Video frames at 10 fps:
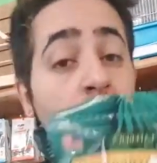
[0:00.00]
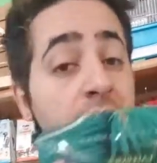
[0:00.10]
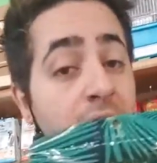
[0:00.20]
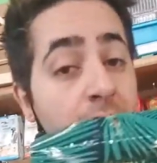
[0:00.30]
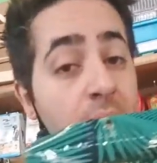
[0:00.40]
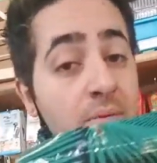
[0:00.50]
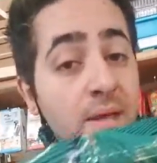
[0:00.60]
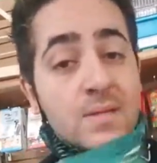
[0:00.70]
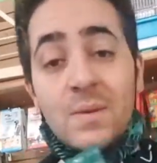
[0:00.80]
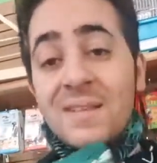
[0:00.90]
cool thing about
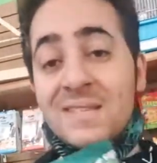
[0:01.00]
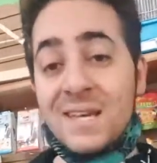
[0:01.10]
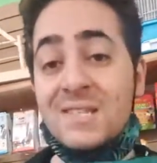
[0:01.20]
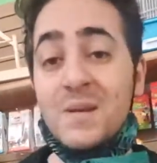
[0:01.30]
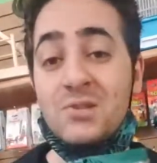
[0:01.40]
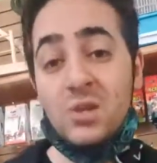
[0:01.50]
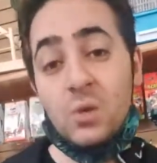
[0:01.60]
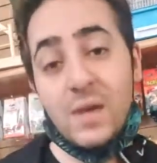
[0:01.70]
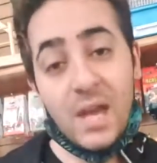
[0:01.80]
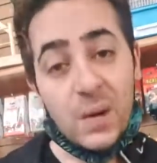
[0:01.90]
these ones is we
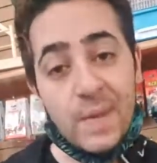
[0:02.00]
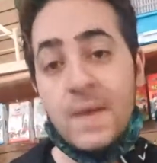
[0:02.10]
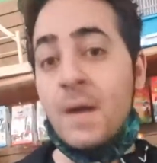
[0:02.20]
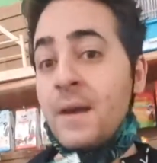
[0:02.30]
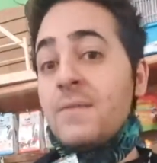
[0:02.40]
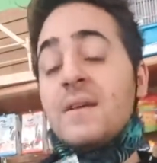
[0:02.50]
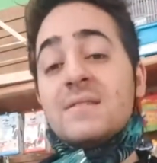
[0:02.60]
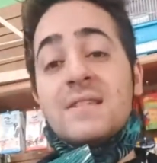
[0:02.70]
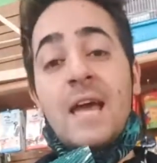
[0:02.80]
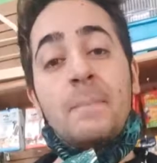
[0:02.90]
do carry them in the
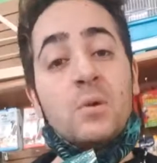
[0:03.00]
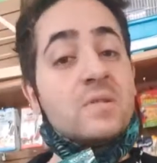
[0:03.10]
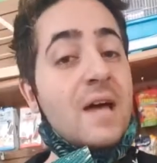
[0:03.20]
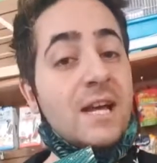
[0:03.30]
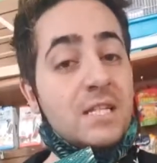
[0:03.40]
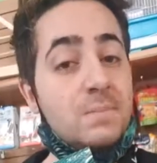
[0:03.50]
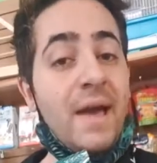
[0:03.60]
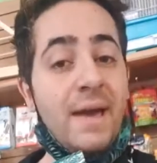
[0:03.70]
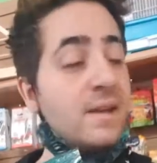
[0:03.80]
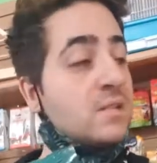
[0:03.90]
sample size
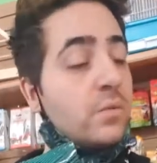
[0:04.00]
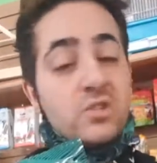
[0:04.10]
bags,